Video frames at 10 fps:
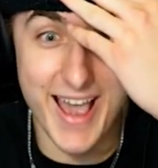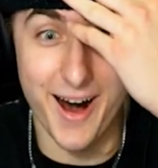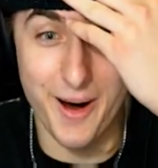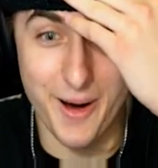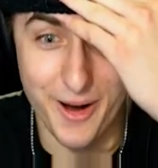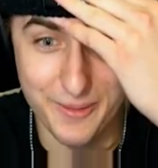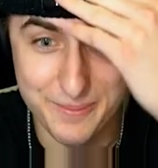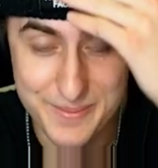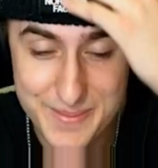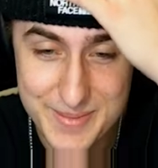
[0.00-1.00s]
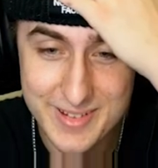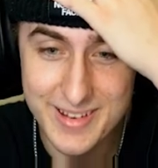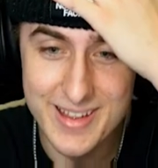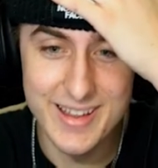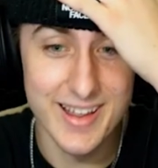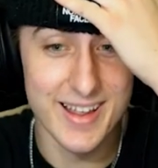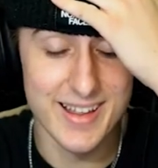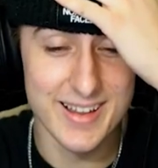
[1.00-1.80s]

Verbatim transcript: lightning strikes by launching a rocket